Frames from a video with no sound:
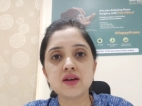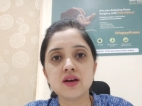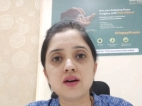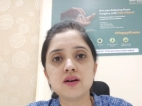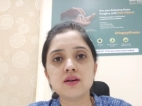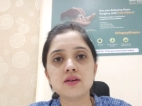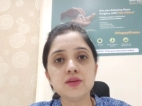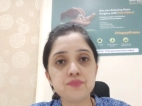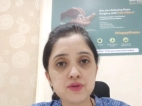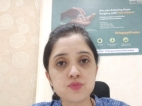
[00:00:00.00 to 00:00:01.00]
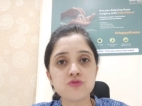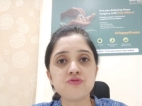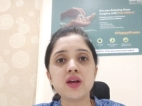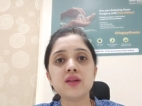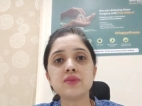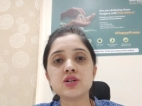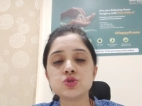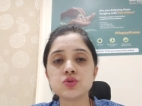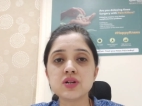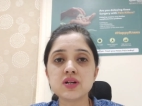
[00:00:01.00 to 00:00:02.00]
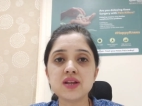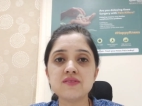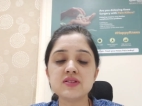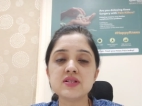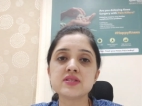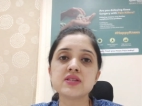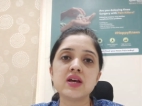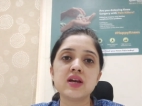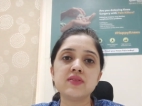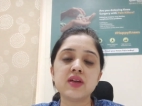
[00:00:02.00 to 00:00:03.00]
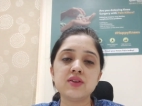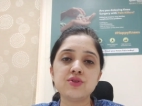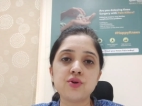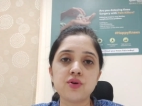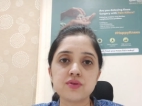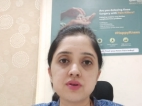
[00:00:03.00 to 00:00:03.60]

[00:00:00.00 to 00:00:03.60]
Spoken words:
lipid profile, blood sugar levels, then your